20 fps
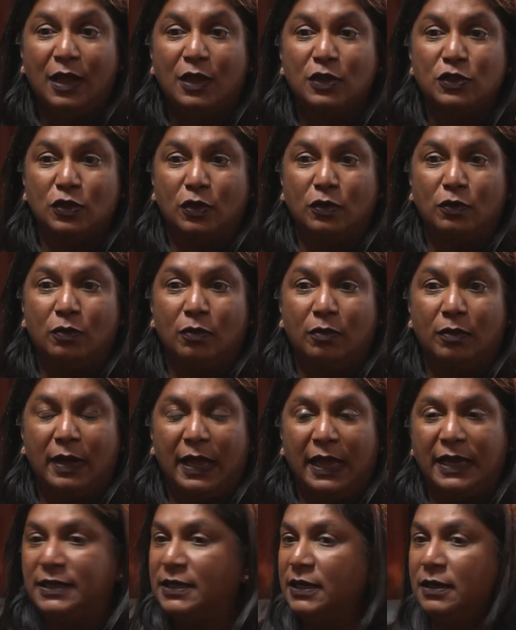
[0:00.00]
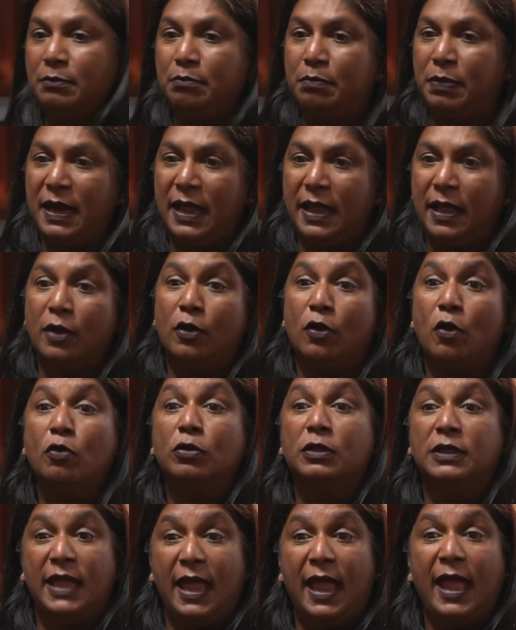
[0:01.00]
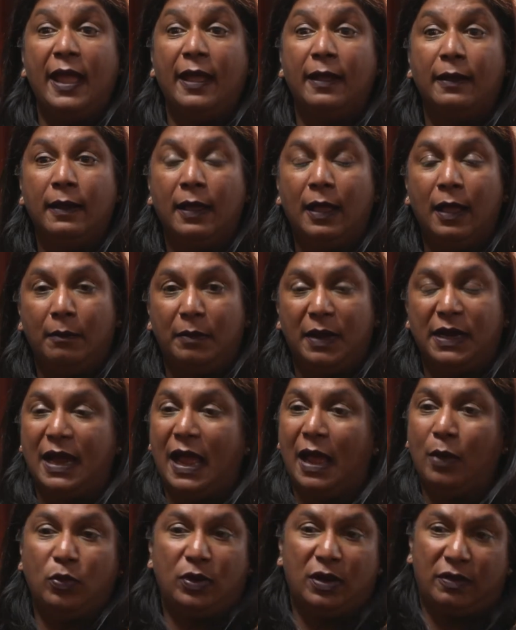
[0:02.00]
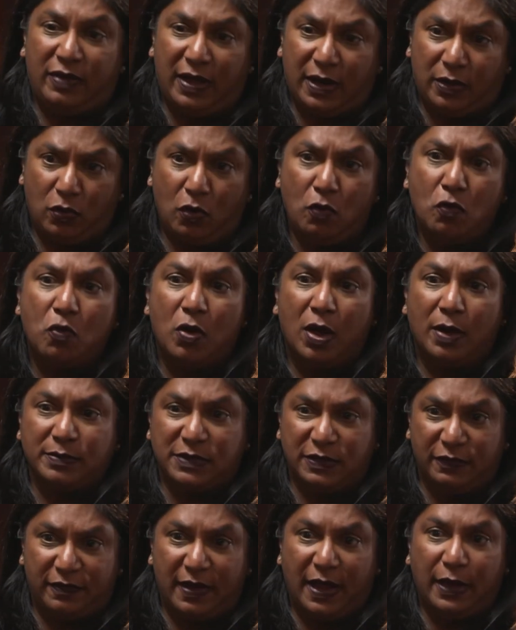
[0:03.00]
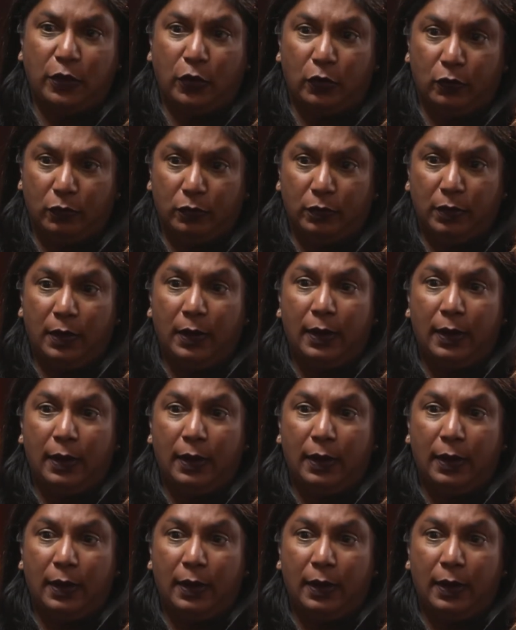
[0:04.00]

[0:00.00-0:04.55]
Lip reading: So it didn't play a role there, but I would have had no qualms if I knew